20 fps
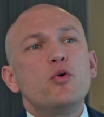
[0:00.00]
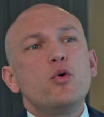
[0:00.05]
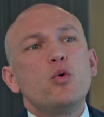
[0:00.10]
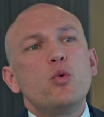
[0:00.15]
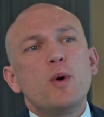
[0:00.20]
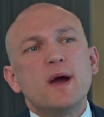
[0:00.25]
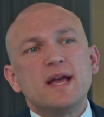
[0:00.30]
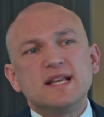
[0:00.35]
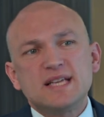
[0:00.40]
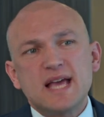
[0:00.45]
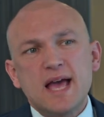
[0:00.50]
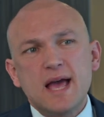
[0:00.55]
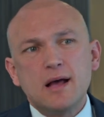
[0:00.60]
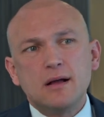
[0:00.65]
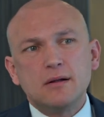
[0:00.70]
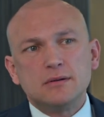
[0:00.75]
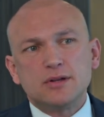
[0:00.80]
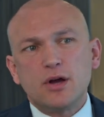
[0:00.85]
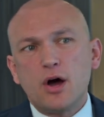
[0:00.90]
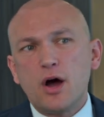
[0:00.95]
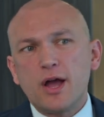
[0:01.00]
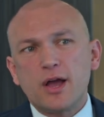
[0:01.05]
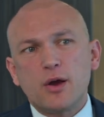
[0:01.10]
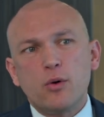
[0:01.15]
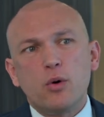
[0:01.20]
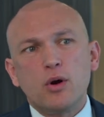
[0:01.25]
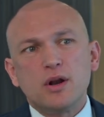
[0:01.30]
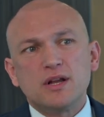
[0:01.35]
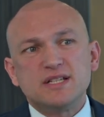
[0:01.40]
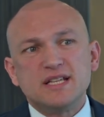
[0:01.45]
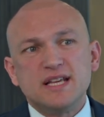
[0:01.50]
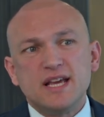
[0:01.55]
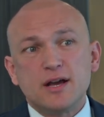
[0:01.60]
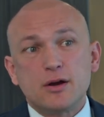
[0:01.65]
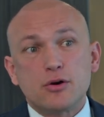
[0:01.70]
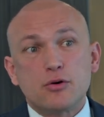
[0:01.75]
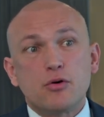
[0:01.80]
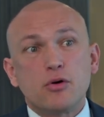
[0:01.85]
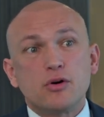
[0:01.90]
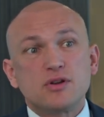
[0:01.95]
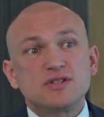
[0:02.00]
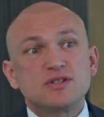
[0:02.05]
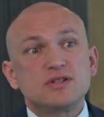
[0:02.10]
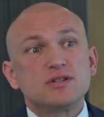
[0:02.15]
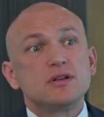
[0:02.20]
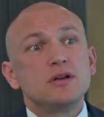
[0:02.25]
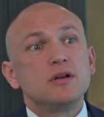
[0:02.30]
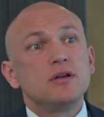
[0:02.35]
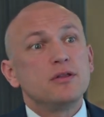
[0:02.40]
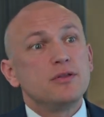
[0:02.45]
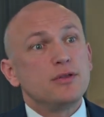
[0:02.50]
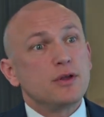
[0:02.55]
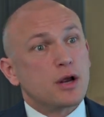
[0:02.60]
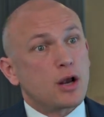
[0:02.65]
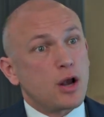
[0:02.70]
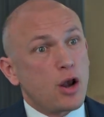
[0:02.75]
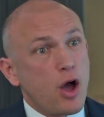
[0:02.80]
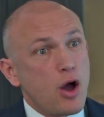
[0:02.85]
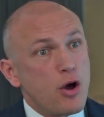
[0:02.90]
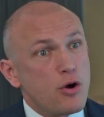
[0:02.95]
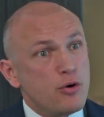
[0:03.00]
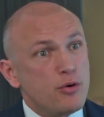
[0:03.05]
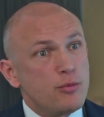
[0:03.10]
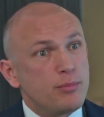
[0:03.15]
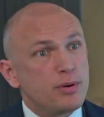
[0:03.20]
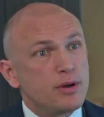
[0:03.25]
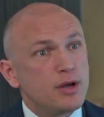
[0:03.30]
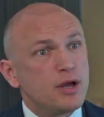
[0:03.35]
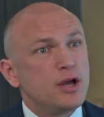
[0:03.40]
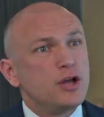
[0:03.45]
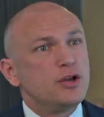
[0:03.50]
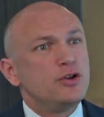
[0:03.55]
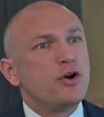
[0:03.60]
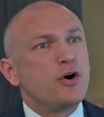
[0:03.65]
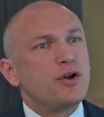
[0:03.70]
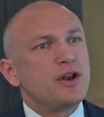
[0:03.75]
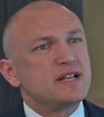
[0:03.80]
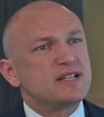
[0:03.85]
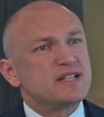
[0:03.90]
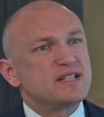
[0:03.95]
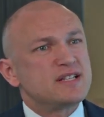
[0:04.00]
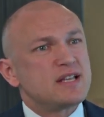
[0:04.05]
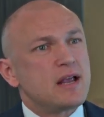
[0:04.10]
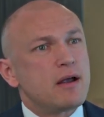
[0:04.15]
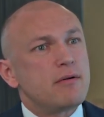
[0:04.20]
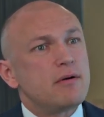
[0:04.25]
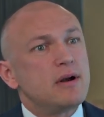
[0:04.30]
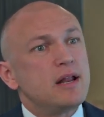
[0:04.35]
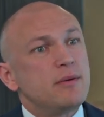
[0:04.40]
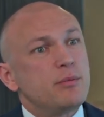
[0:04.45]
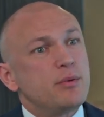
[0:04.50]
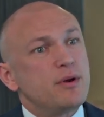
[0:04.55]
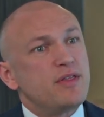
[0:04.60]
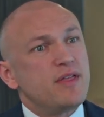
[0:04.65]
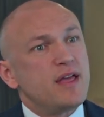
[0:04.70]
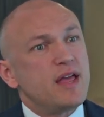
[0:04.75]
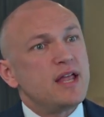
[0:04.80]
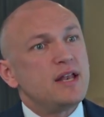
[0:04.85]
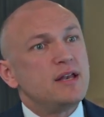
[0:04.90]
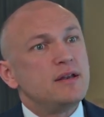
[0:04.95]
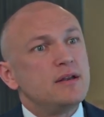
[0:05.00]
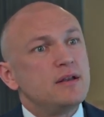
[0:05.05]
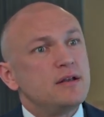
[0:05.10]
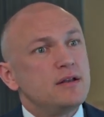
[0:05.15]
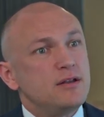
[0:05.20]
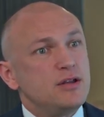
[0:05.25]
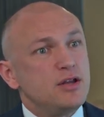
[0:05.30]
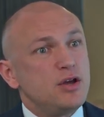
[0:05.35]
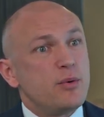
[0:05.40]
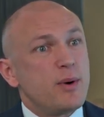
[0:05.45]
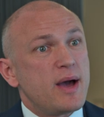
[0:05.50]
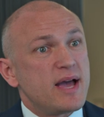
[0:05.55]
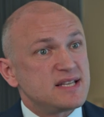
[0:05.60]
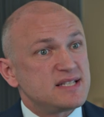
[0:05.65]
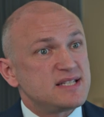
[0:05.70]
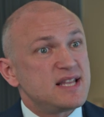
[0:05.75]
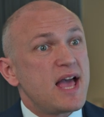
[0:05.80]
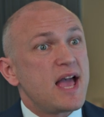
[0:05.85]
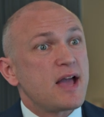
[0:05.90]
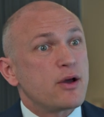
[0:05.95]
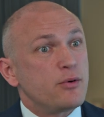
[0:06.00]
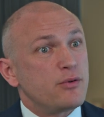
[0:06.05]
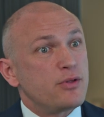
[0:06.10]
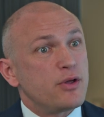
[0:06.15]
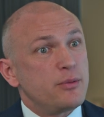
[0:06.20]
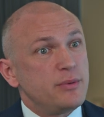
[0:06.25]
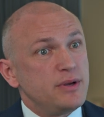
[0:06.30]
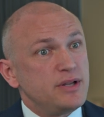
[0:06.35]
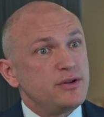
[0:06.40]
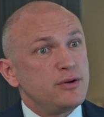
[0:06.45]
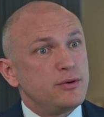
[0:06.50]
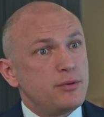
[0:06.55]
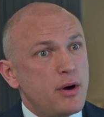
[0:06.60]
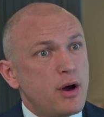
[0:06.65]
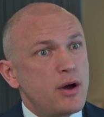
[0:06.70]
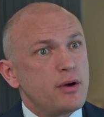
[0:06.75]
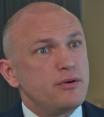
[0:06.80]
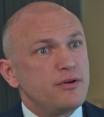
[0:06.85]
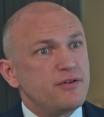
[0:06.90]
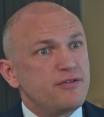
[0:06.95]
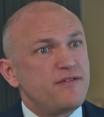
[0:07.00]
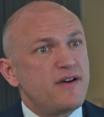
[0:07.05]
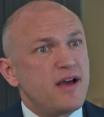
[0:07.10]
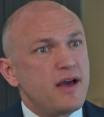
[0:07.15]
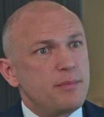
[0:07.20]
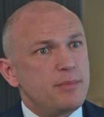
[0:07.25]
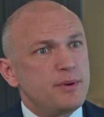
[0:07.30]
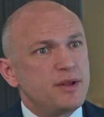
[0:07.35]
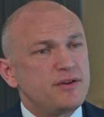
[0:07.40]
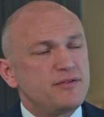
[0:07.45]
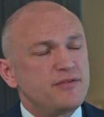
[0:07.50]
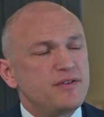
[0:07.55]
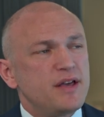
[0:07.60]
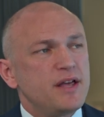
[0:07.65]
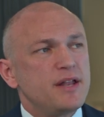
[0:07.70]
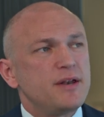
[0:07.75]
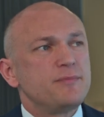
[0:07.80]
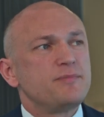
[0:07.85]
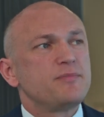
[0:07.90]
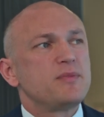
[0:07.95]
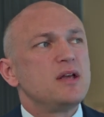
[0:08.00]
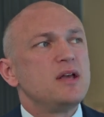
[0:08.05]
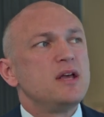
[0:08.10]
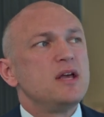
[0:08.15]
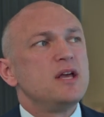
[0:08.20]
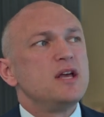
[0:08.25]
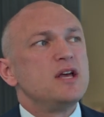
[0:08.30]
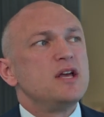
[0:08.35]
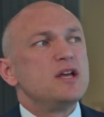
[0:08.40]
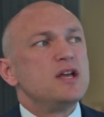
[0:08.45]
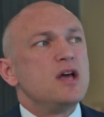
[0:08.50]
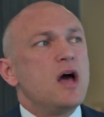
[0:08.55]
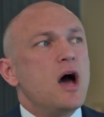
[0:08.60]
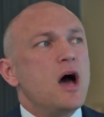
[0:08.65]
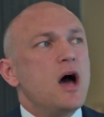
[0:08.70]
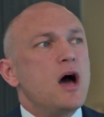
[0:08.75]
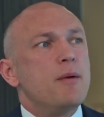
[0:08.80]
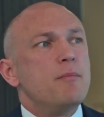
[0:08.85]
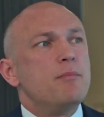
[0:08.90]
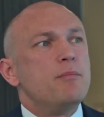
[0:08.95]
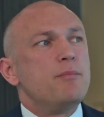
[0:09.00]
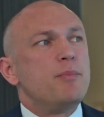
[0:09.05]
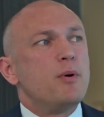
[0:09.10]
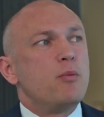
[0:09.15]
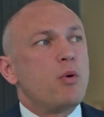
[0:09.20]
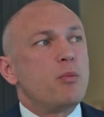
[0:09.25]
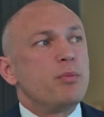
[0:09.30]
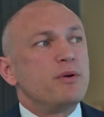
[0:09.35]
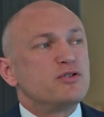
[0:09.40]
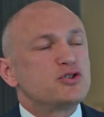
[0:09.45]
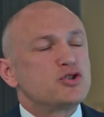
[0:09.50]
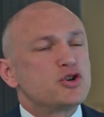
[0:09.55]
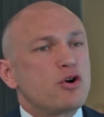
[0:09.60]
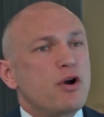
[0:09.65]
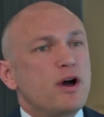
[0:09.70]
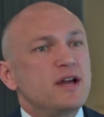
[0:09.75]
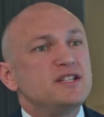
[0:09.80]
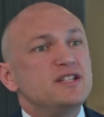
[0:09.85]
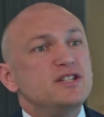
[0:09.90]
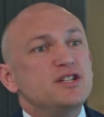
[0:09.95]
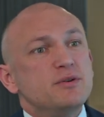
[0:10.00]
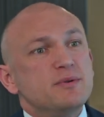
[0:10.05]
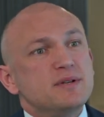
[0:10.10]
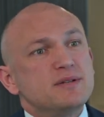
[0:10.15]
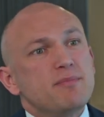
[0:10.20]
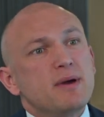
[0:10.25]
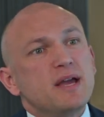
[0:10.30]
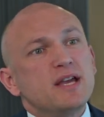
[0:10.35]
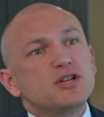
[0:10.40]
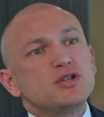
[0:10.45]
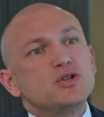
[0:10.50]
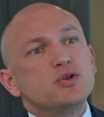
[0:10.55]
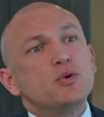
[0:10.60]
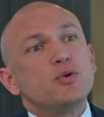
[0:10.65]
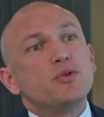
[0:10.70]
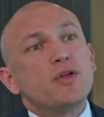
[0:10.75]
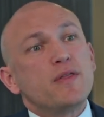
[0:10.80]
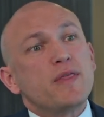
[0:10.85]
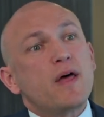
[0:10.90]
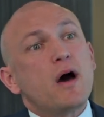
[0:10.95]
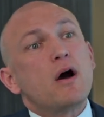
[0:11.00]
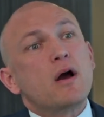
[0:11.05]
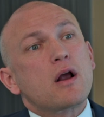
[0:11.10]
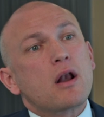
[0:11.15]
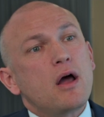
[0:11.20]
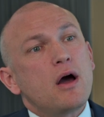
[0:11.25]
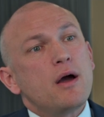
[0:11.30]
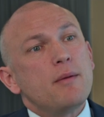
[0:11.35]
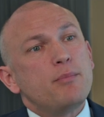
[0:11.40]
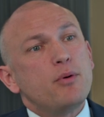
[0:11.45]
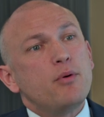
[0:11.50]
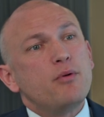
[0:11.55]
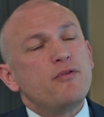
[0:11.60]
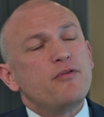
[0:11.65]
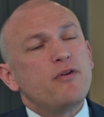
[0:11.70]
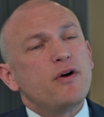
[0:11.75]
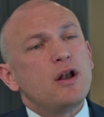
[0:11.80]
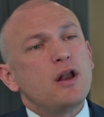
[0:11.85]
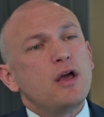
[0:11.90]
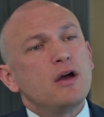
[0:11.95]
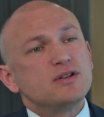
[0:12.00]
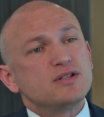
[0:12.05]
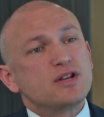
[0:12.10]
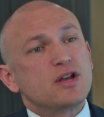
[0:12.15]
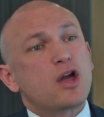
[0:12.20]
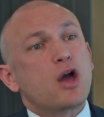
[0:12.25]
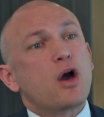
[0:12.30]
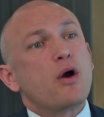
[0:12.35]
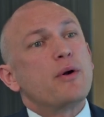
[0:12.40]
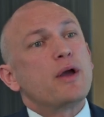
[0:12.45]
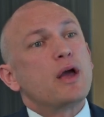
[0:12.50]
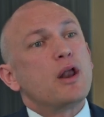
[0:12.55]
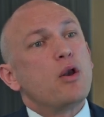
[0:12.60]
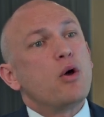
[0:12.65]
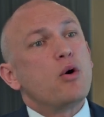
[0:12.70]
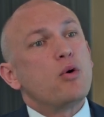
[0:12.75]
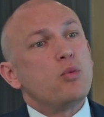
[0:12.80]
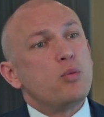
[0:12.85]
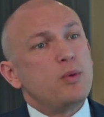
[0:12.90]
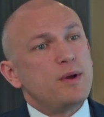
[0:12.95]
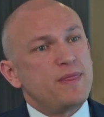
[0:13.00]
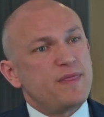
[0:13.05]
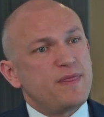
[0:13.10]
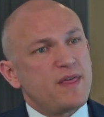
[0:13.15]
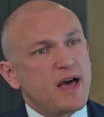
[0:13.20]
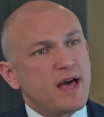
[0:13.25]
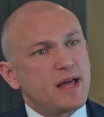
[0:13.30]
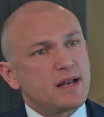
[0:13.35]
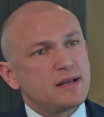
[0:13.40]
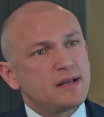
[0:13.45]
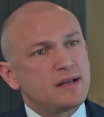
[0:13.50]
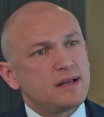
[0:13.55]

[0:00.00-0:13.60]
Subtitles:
always held high quality across the globe, not necessarily within US tech, although we do own a fair bit of it. But what we try to do is make sure that our client portfolios are going along with that.